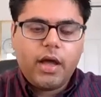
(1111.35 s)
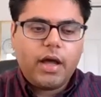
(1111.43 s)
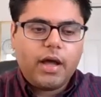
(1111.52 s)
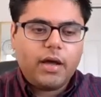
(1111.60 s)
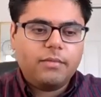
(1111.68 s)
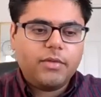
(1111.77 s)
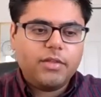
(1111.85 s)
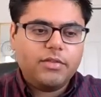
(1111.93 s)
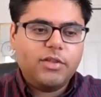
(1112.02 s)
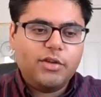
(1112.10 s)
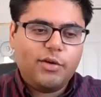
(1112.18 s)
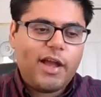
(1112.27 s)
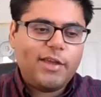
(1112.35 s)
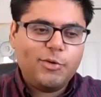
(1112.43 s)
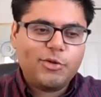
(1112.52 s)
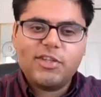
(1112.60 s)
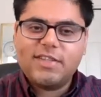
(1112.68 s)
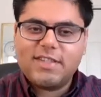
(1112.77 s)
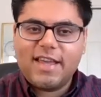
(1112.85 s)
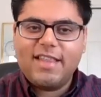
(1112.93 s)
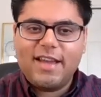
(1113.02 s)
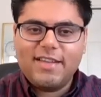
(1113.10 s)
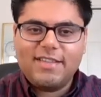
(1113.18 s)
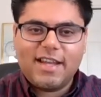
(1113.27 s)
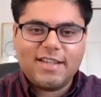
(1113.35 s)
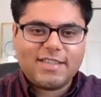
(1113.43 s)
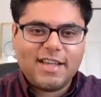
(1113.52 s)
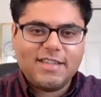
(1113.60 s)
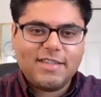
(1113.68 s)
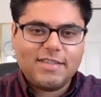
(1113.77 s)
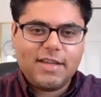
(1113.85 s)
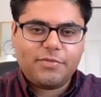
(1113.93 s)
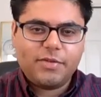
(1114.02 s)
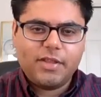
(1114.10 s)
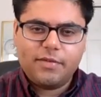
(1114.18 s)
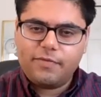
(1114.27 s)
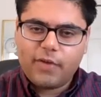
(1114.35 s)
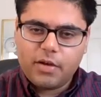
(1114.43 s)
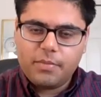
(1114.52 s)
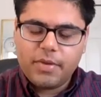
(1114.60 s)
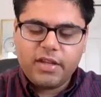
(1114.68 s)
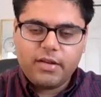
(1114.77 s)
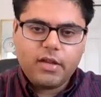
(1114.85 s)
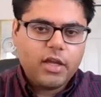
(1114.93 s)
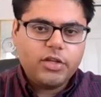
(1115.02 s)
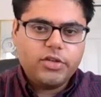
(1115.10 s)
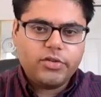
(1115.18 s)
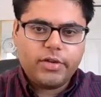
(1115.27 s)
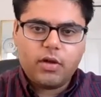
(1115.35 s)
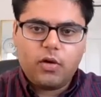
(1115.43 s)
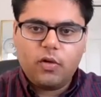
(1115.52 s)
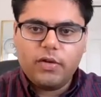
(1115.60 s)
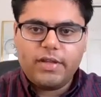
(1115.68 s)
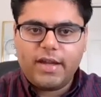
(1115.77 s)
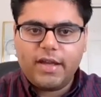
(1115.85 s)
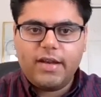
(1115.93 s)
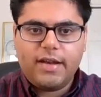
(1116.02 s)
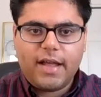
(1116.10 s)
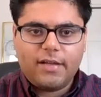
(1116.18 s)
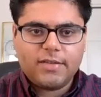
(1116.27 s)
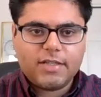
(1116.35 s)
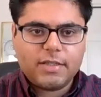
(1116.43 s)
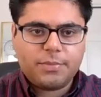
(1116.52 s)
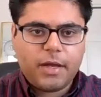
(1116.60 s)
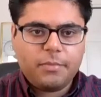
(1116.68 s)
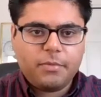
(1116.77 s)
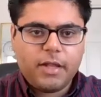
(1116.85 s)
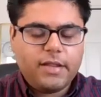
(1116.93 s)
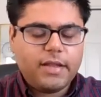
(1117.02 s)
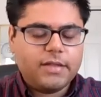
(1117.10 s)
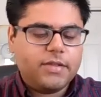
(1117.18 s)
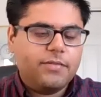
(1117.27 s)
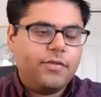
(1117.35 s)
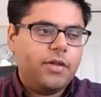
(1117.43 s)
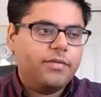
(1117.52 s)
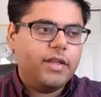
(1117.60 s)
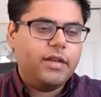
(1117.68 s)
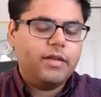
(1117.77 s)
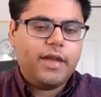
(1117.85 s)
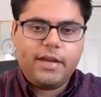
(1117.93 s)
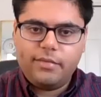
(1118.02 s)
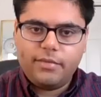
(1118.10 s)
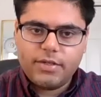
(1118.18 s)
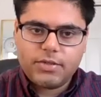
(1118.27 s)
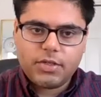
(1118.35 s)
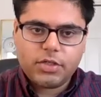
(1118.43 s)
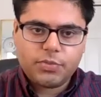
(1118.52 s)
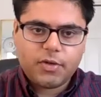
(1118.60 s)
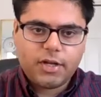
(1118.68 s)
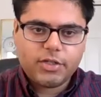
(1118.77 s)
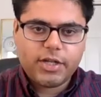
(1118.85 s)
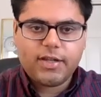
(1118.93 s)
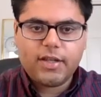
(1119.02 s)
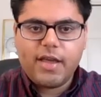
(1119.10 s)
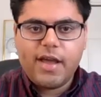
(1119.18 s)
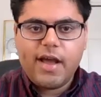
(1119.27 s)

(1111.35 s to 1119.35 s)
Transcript: I usually say that data science is definitely the fun bit during the whole data and analysis pipeline that's involved in any research project.